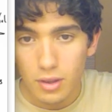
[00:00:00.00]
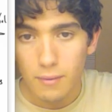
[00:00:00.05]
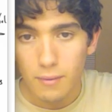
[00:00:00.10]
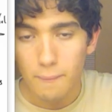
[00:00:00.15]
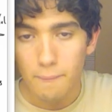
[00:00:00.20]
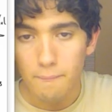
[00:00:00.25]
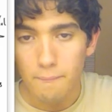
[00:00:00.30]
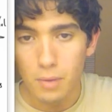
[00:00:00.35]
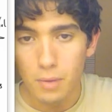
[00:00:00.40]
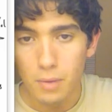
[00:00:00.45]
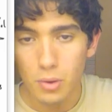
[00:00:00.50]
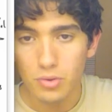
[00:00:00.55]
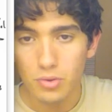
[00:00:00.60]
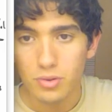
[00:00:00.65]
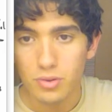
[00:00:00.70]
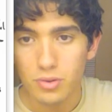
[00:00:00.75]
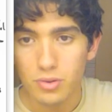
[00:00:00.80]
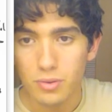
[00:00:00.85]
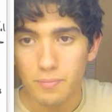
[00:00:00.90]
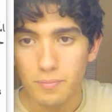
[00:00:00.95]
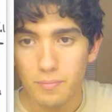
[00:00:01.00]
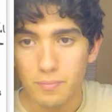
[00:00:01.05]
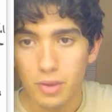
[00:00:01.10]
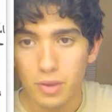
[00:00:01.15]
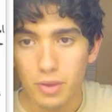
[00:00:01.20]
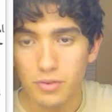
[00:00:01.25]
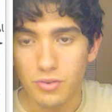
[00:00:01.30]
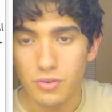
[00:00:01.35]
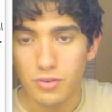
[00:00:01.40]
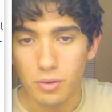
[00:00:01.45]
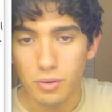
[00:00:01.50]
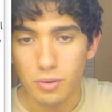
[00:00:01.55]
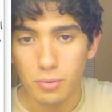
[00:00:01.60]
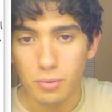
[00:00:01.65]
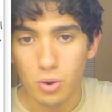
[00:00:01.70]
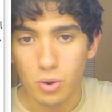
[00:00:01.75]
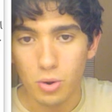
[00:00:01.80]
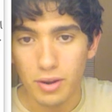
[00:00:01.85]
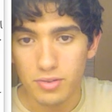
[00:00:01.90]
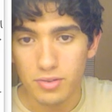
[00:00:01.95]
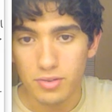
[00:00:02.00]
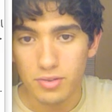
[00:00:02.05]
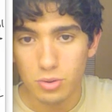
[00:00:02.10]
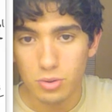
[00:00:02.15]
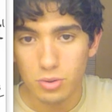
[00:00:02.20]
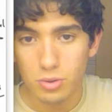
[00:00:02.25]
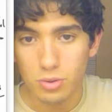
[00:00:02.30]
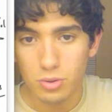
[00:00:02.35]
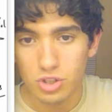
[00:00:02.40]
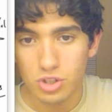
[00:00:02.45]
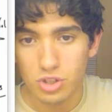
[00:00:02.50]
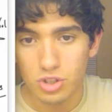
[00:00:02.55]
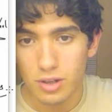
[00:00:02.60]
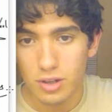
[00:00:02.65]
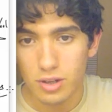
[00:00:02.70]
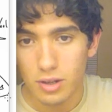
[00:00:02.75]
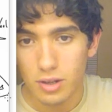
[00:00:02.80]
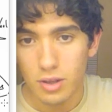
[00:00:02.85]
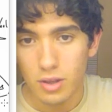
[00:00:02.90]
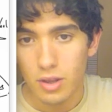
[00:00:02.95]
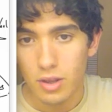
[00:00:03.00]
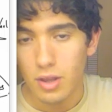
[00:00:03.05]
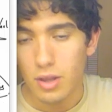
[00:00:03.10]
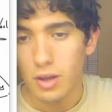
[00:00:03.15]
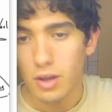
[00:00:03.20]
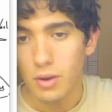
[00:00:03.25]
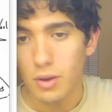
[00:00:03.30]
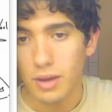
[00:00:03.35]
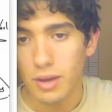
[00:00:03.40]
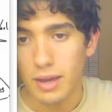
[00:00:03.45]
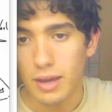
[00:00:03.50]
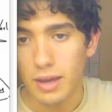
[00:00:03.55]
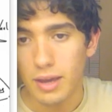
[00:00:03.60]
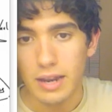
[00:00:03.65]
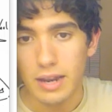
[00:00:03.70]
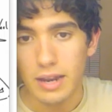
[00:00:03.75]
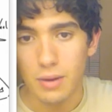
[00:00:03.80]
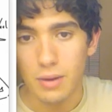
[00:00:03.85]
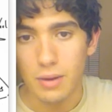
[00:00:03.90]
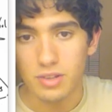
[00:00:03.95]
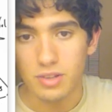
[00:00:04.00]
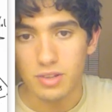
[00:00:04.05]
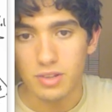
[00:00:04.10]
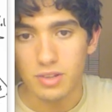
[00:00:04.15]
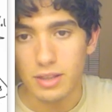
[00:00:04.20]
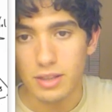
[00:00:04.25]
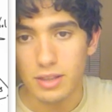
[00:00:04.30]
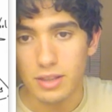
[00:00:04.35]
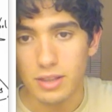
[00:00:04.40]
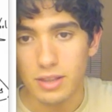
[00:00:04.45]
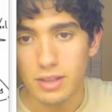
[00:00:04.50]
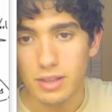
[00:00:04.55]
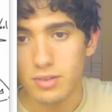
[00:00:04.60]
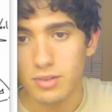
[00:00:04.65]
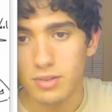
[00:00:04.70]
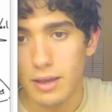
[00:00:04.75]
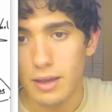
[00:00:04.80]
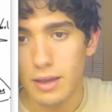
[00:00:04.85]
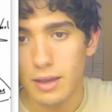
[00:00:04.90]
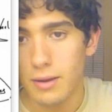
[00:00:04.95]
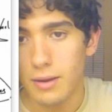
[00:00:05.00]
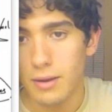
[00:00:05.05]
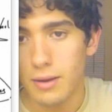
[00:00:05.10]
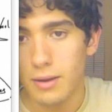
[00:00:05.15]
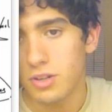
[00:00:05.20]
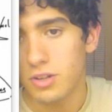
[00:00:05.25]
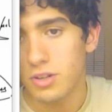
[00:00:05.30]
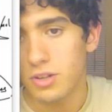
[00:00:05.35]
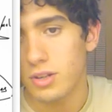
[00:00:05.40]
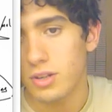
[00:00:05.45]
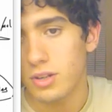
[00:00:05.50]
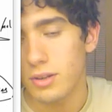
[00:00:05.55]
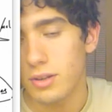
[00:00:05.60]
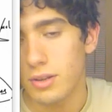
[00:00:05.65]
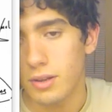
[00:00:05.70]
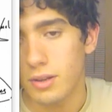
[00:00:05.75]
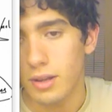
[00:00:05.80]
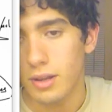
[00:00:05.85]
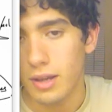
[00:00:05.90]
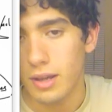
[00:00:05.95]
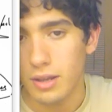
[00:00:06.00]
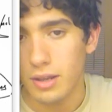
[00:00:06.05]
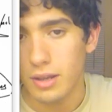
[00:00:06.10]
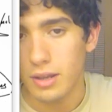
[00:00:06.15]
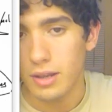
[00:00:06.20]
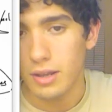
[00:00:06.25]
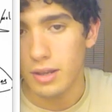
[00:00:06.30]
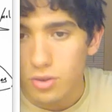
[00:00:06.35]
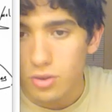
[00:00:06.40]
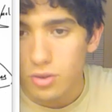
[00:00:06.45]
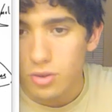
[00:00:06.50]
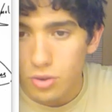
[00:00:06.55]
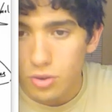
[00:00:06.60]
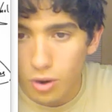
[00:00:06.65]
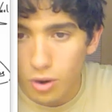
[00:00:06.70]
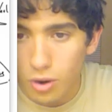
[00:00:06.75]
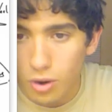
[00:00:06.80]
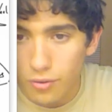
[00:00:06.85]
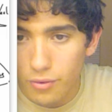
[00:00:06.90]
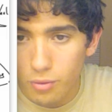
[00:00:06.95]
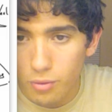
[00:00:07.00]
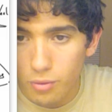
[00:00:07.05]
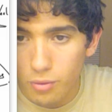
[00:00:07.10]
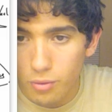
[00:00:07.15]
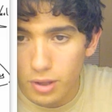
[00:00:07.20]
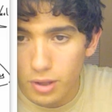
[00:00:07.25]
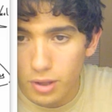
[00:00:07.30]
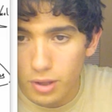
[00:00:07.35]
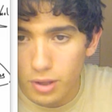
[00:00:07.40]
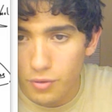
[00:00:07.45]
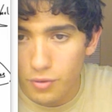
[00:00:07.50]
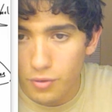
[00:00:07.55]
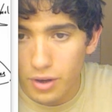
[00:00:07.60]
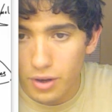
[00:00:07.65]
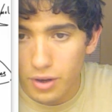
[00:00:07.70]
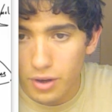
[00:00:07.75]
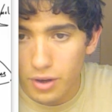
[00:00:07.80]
moles of sodium chloride in this solution. Okay, now we're just going to take this and punch it into our formula over here.